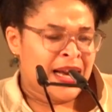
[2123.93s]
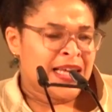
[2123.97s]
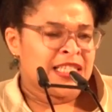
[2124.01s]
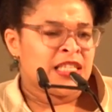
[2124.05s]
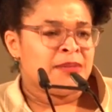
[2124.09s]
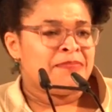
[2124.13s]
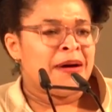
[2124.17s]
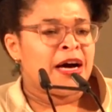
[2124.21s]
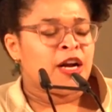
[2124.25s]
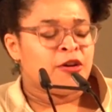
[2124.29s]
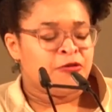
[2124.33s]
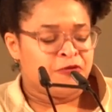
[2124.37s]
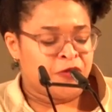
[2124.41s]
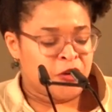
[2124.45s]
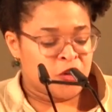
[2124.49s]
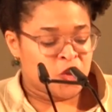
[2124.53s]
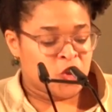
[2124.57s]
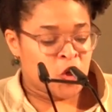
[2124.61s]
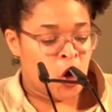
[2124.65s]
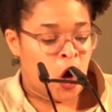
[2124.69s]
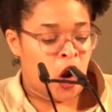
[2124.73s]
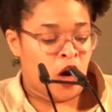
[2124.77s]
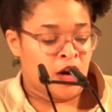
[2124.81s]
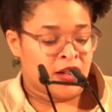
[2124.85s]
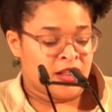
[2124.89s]
is about a foot
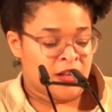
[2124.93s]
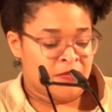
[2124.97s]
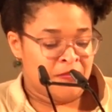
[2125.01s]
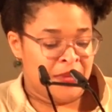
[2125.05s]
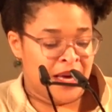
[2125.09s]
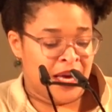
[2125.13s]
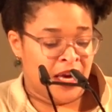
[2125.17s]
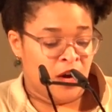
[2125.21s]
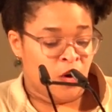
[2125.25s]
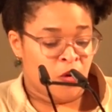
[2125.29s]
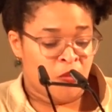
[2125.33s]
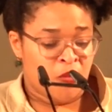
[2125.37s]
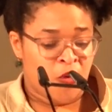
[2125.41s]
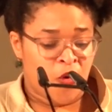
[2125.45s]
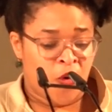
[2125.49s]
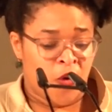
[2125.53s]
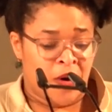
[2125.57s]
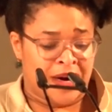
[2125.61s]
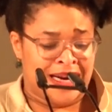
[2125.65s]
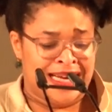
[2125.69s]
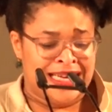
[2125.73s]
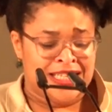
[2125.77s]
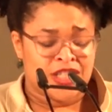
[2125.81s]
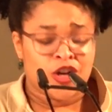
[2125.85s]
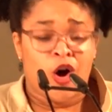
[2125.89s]
taller than me or more,
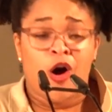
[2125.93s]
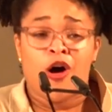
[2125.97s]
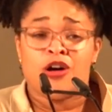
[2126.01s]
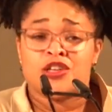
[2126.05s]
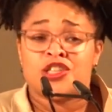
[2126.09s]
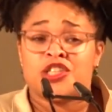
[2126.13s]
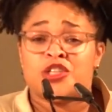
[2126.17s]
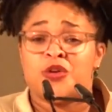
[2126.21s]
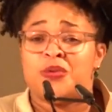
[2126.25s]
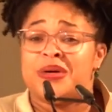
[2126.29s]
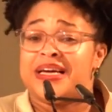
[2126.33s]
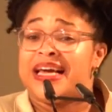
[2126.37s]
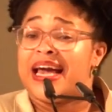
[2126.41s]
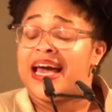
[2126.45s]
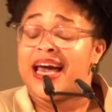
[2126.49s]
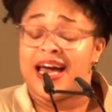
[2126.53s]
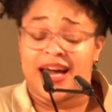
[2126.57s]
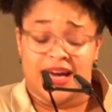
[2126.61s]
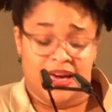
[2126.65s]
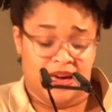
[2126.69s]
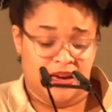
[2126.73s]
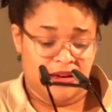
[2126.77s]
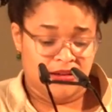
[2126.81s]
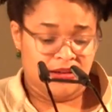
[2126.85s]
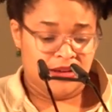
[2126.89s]
and he's also
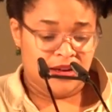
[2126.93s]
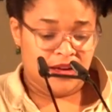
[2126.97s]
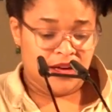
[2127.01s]
gay,